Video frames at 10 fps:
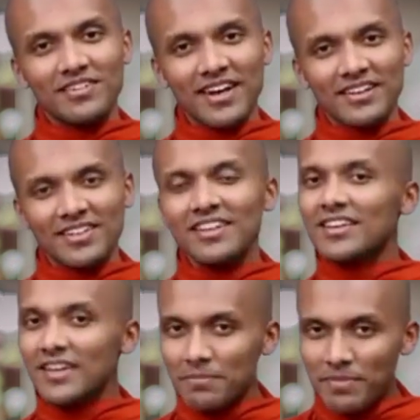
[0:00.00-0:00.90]
Right?
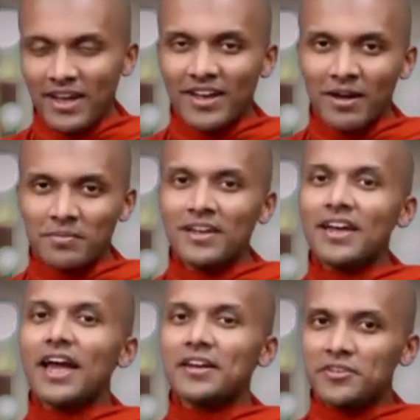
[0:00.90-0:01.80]
Get back up
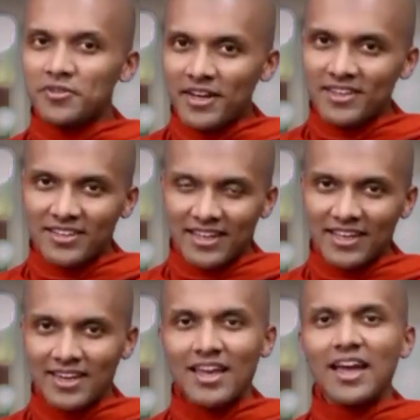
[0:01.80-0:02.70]
and try again,